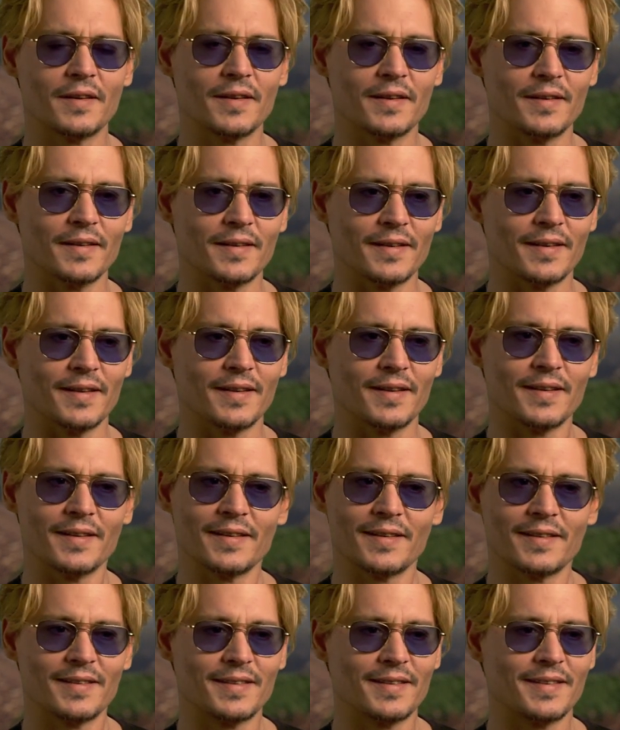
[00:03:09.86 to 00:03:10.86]
and uh,
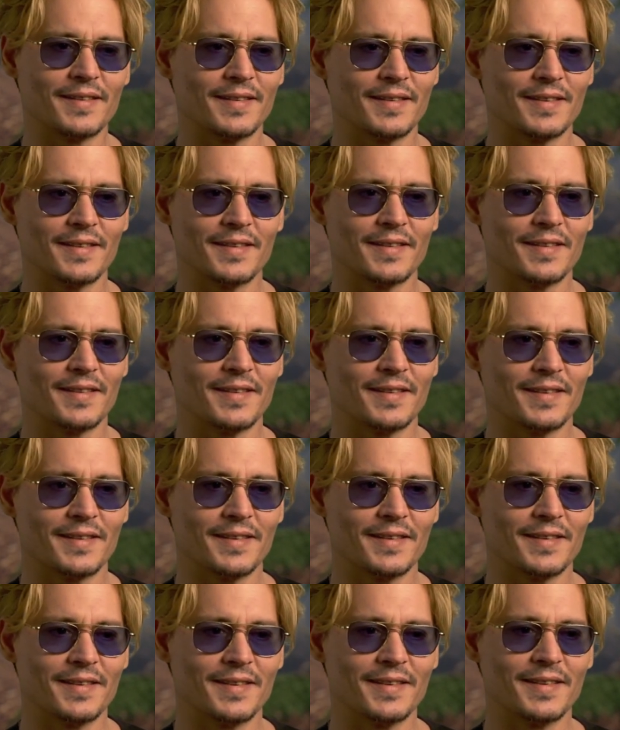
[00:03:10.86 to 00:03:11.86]

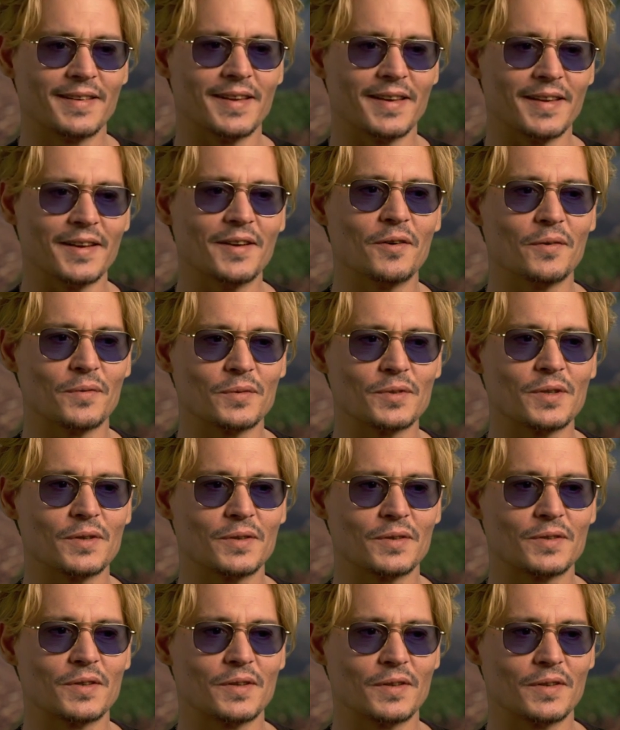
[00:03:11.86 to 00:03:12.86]
yeah, no, it was
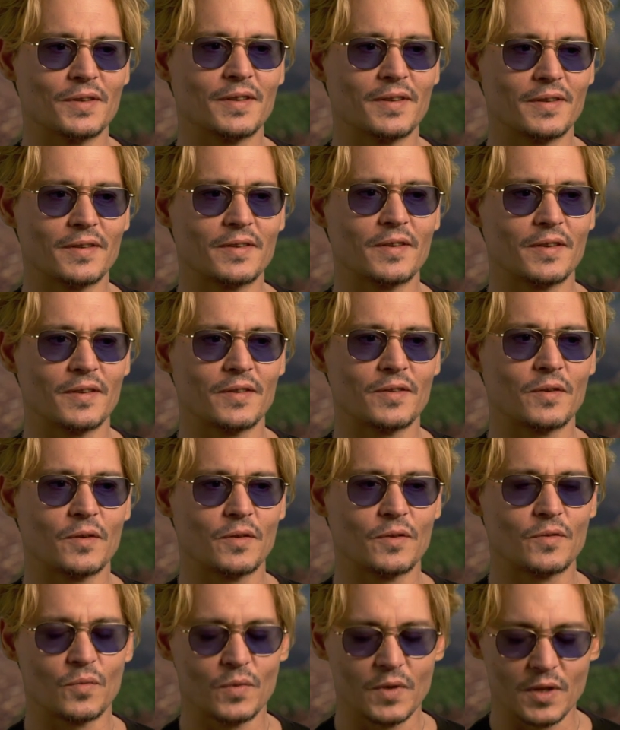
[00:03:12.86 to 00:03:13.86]
it, it, it, it's
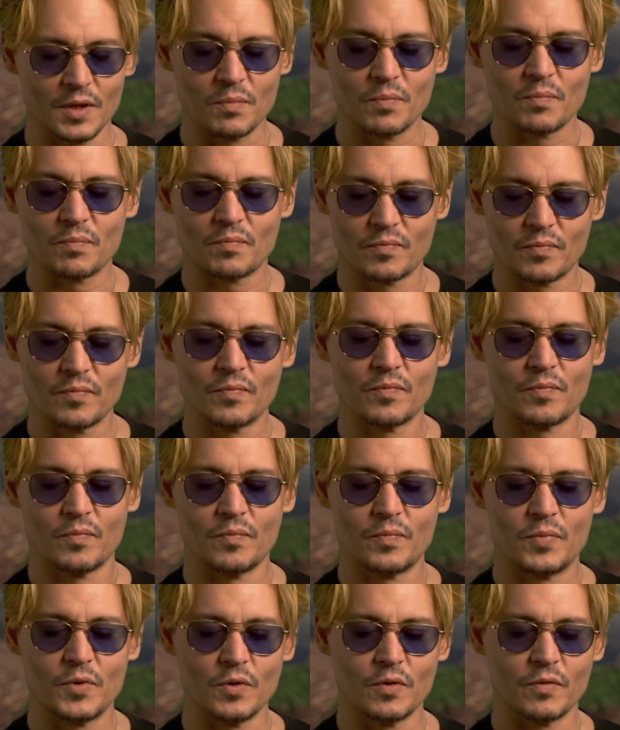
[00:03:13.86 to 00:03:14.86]
it's really
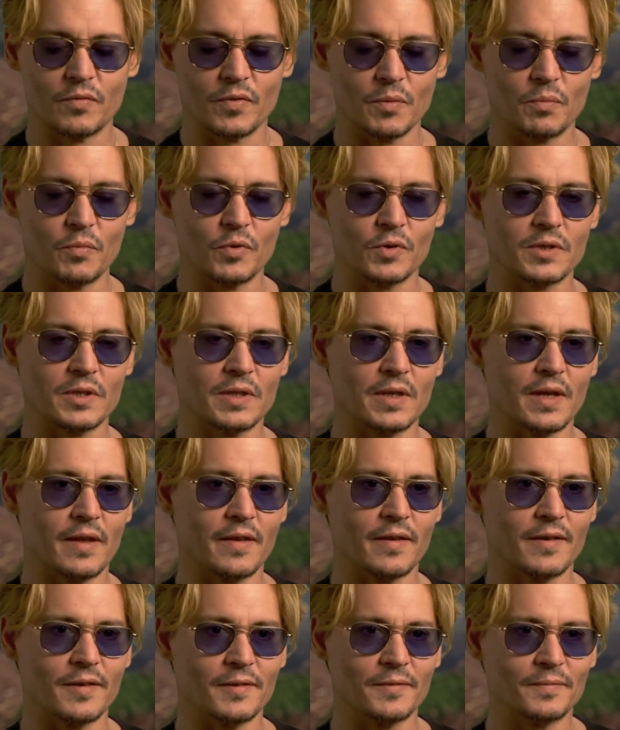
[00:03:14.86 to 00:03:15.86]
beautifully put
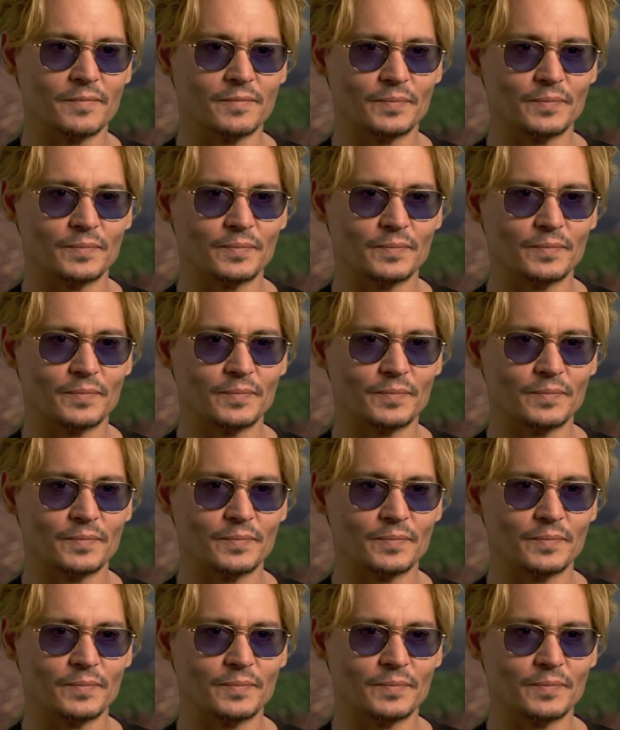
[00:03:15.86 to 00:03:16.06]
together.